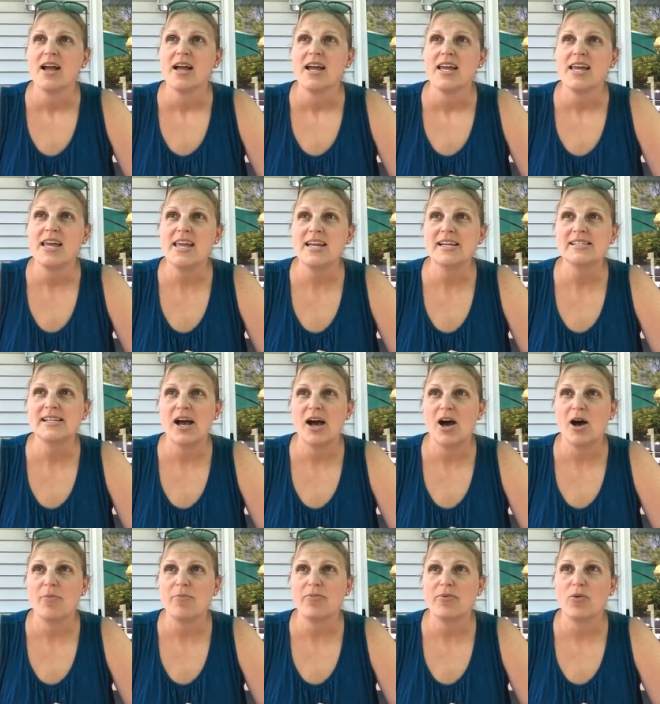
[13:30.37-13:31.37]
He is
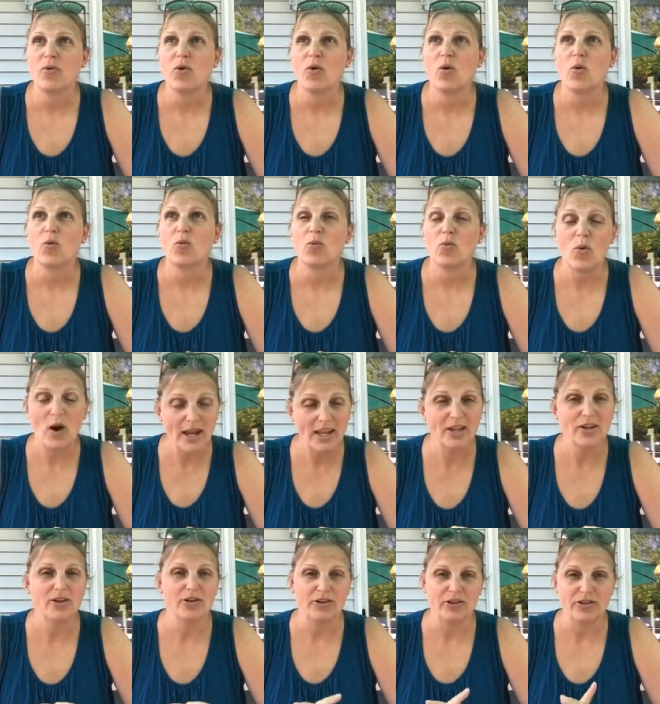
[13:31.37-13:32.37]
up
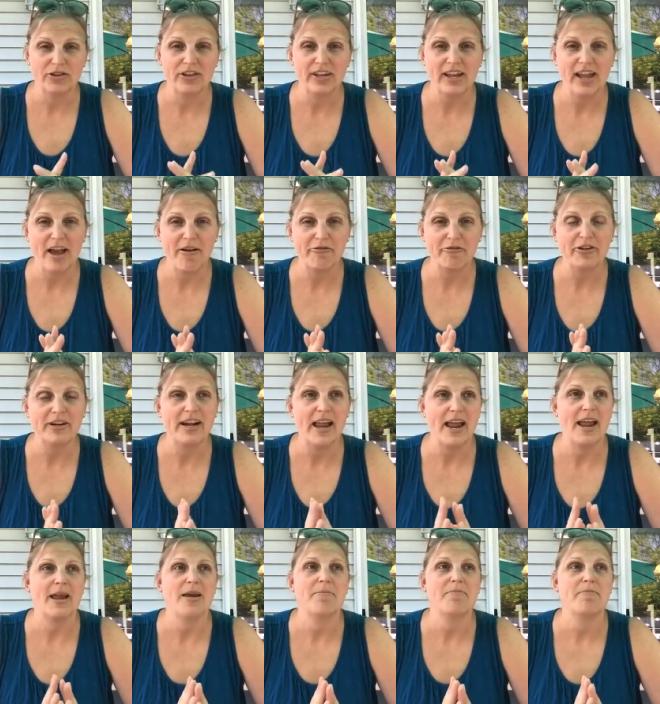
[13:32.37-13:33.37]
regularly every
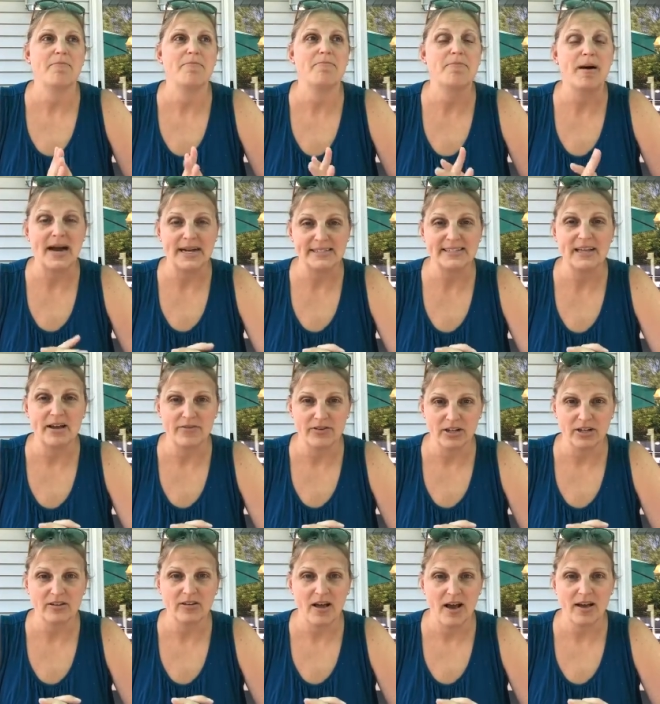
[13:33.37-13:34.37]
day by
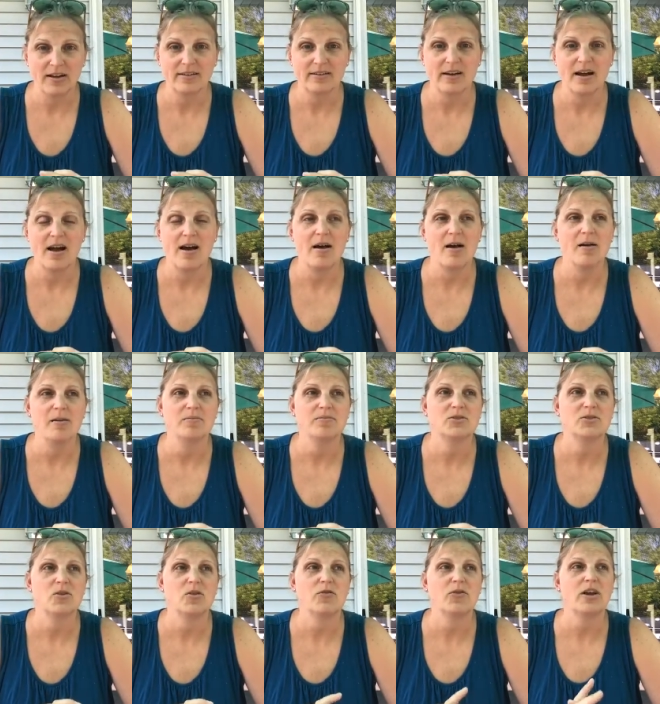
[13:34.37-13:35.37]
7 o'clock.
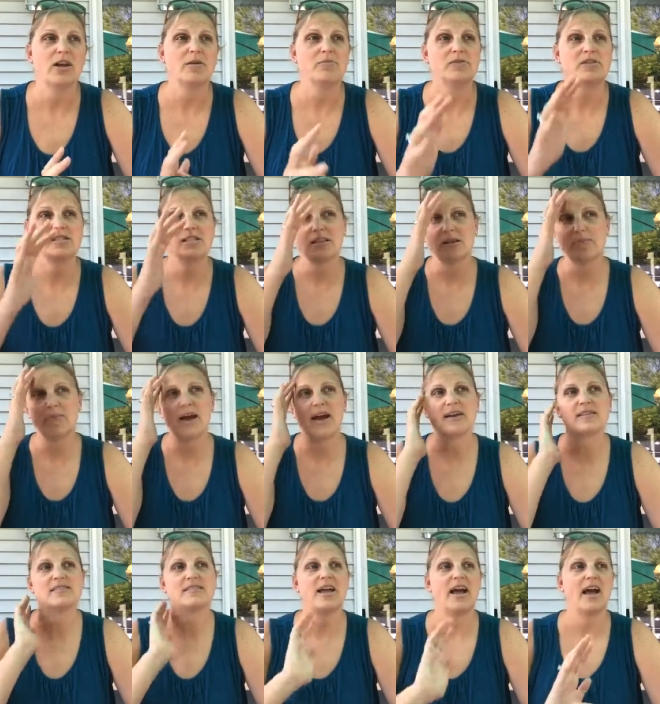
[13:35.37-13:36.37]
So for him to sleep
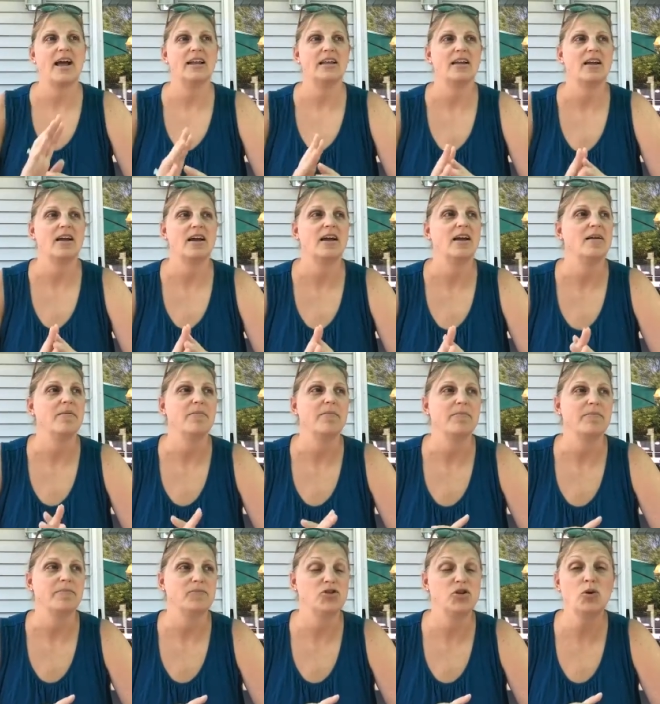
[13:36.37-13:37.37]
past that,
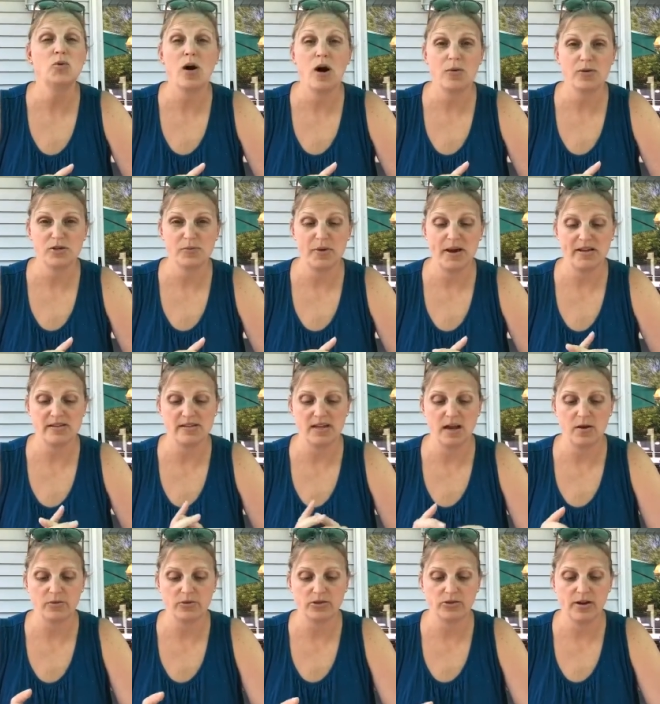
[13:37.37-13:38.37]
2 hours past
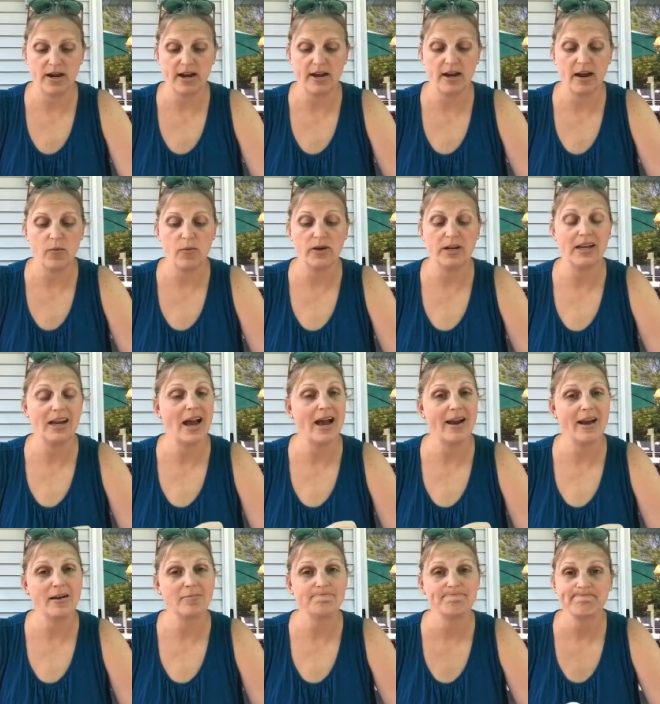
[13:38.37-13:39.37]
that was great. And when he got
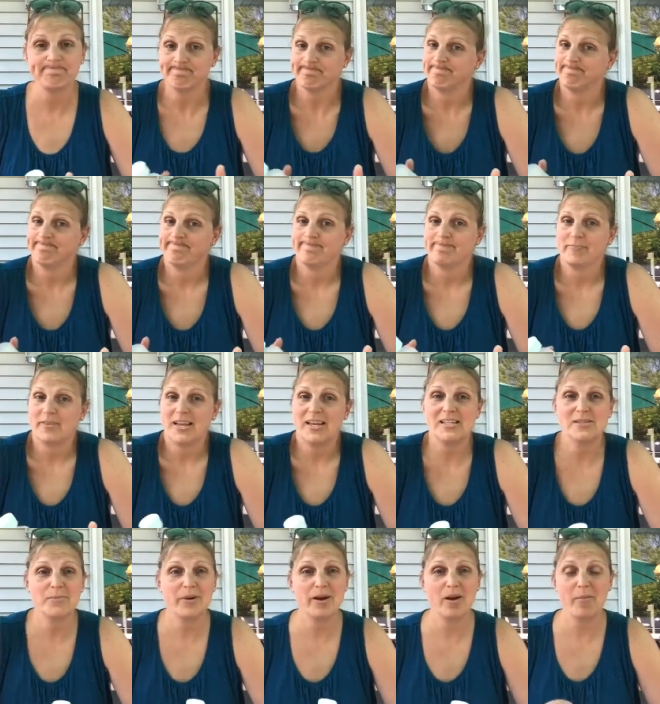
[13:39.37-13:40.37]
up,
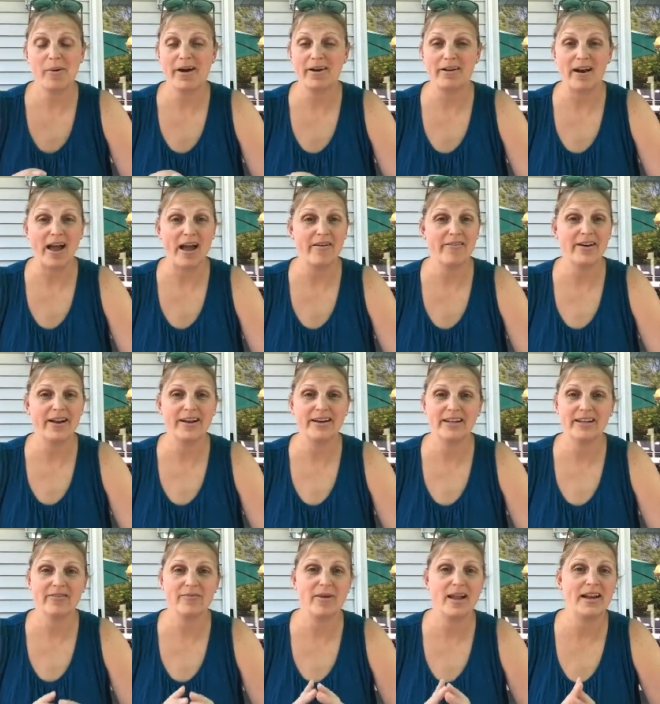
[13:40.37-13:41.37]
he's been all better. I haven't had
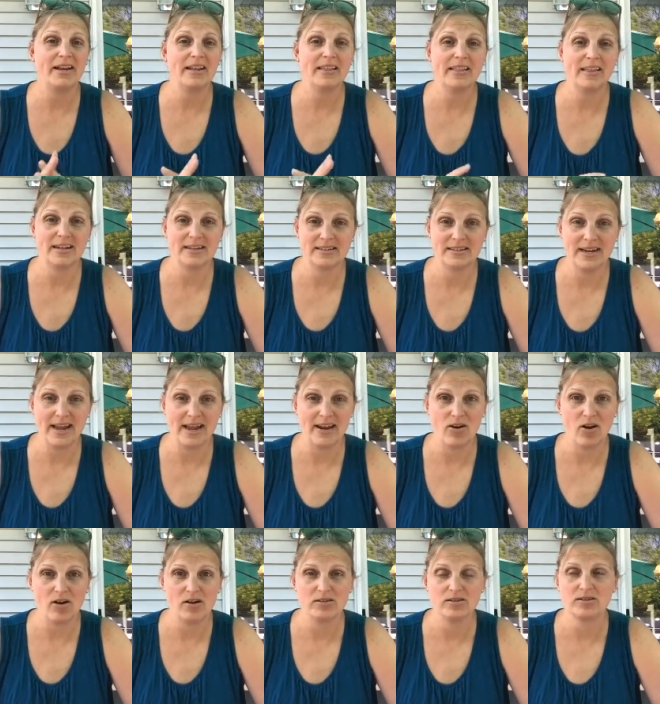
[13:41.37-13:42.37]
to give him anything today at
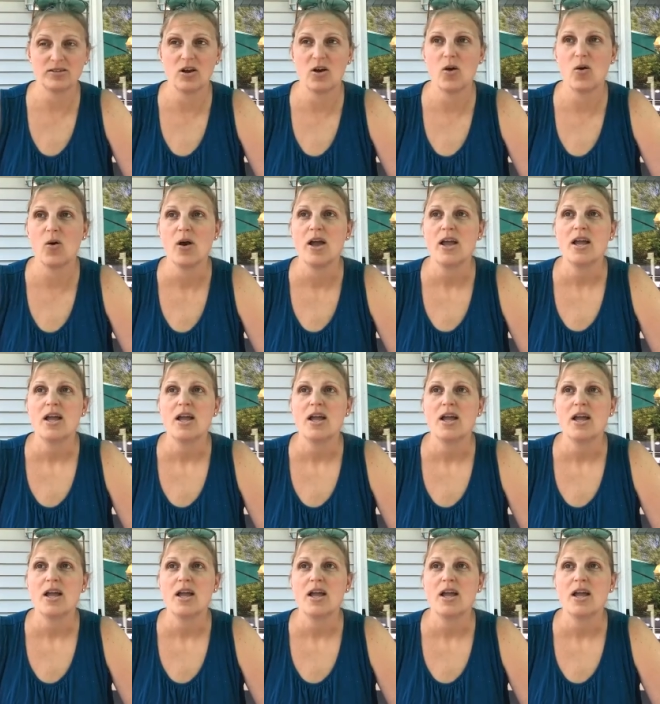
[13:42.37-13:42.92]
all. So